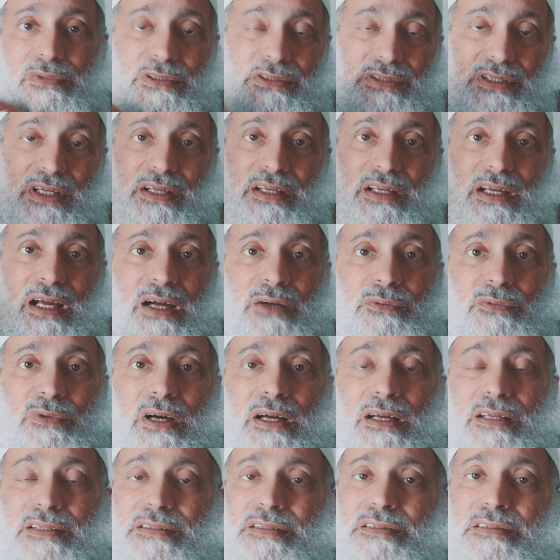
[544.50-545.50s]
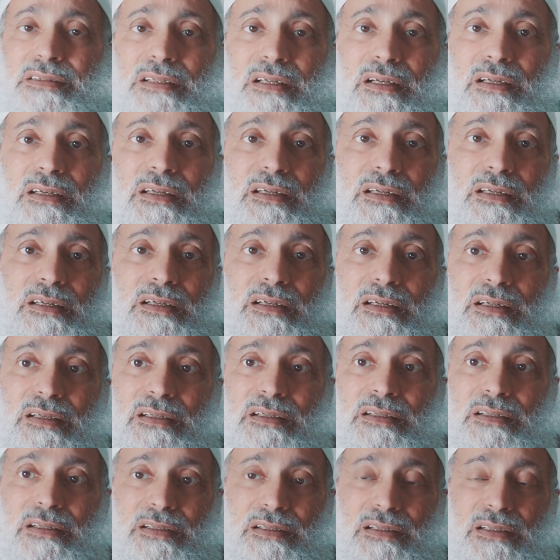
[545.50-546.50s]
when Sharia was
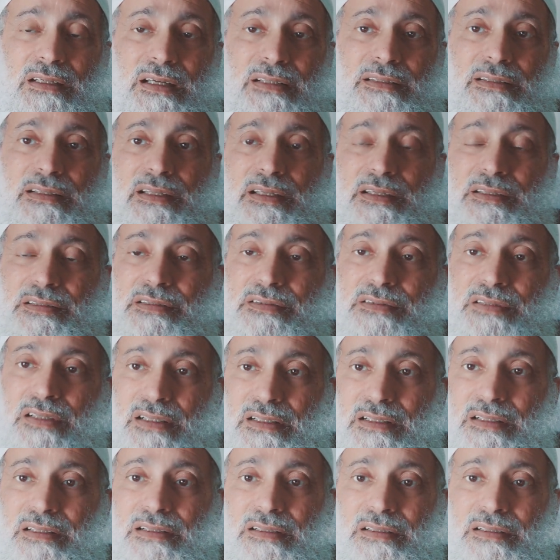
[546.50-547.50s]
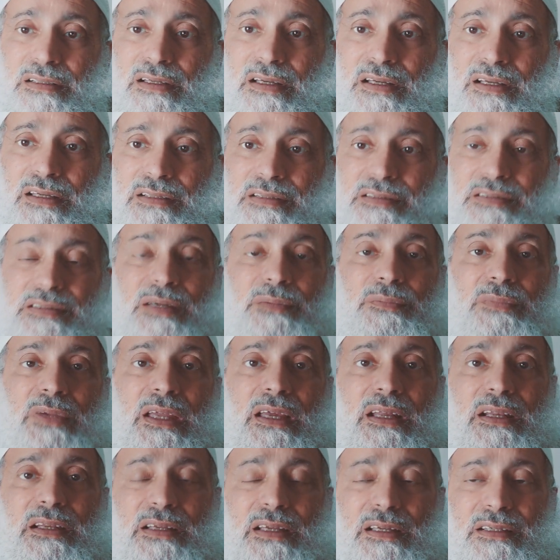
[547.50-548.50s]
at least in some
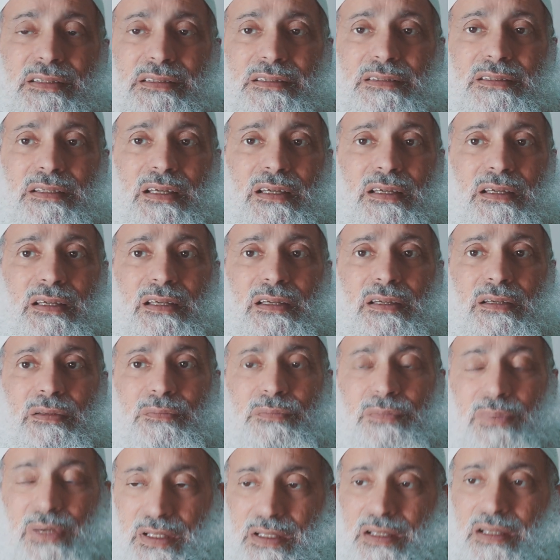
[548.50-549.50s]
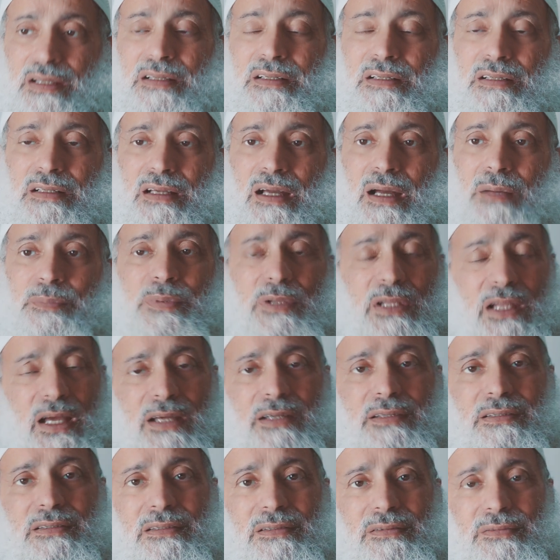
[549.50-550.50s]
areas being
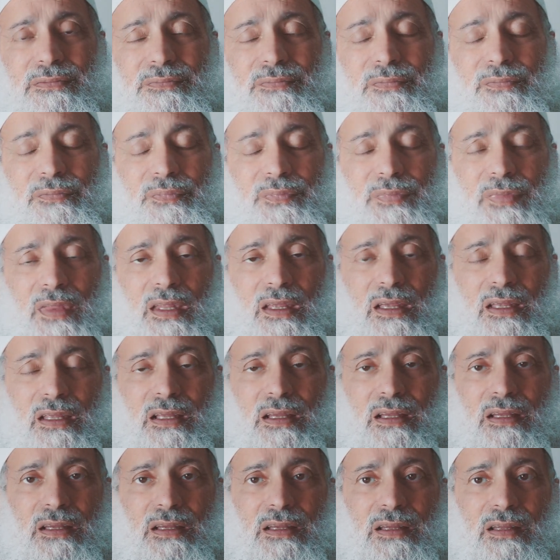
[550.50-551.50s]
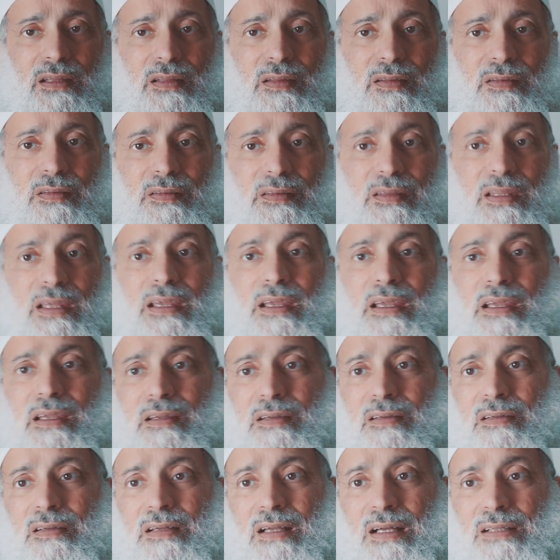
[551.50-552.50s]
applied.
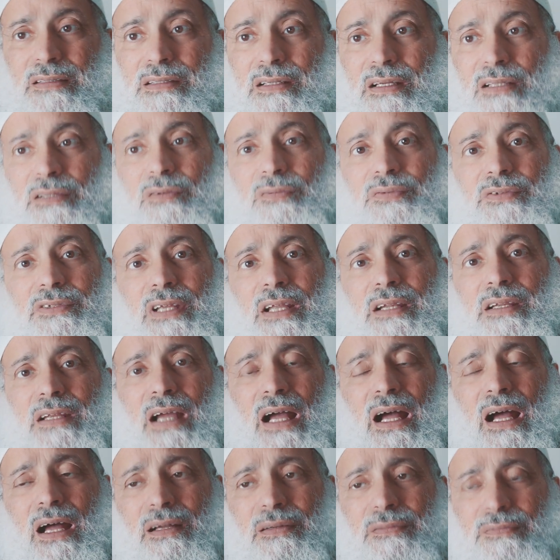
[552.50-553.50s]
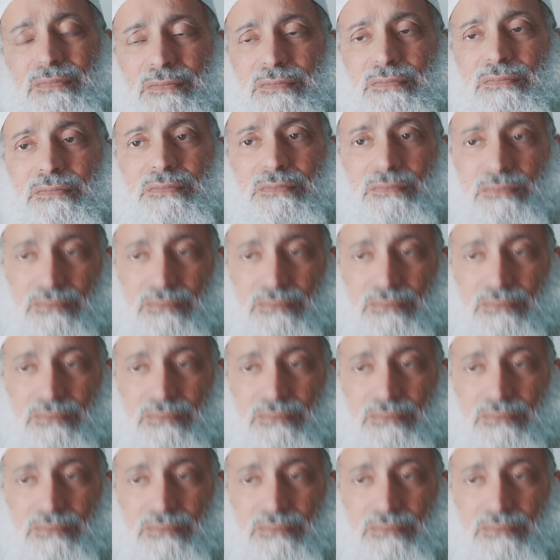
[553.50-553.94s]
They got rid of Sharia